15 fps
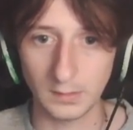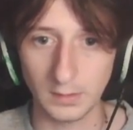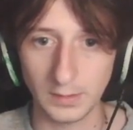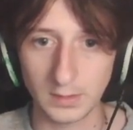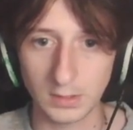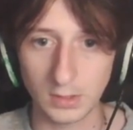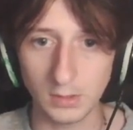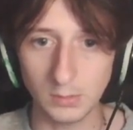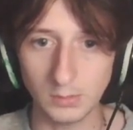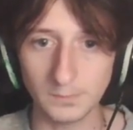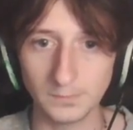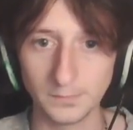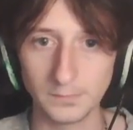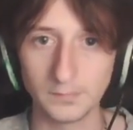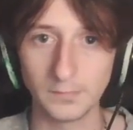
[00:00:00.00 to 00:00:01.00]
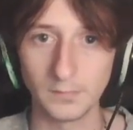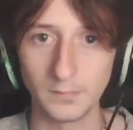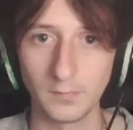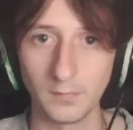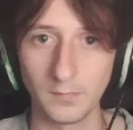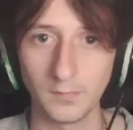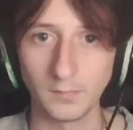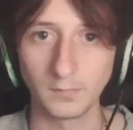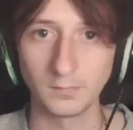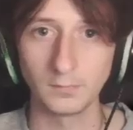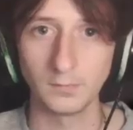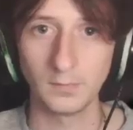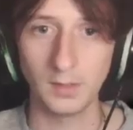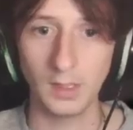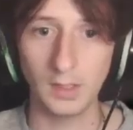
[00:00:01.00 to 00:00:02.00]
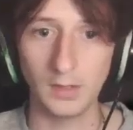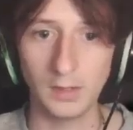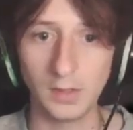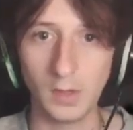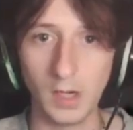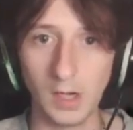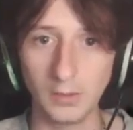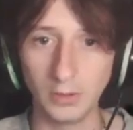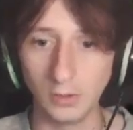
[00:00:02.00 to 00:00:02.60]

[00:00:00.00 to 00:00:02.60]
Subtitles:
Like so. And there you are.